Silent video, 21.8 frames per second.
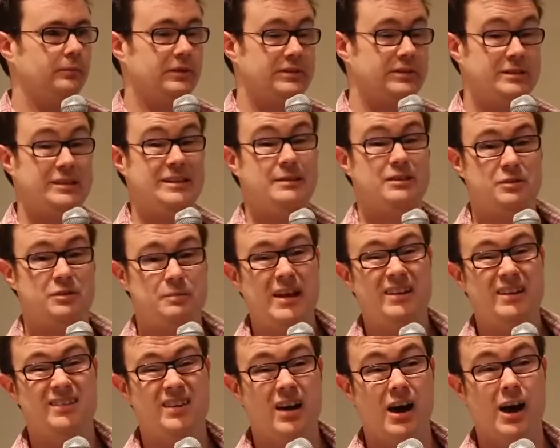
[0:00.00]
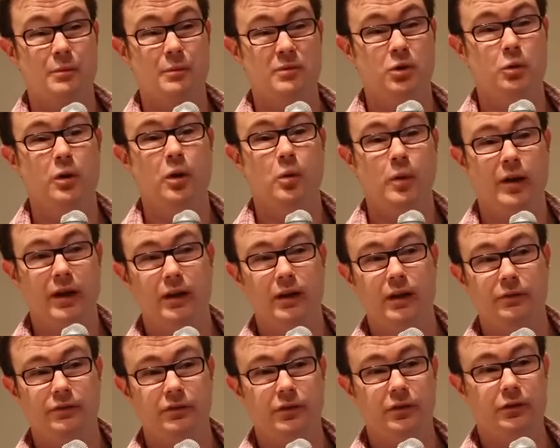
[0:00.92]
spend time doing what I
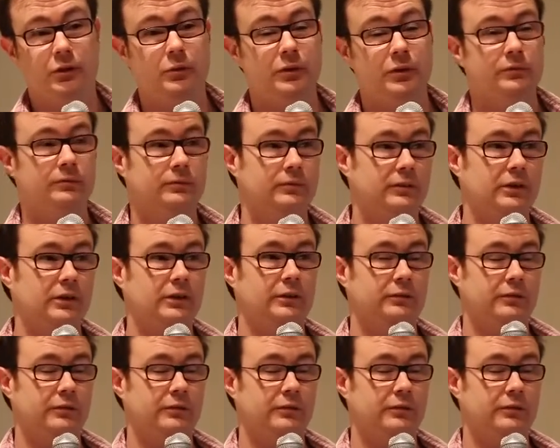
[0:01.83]
love to do and,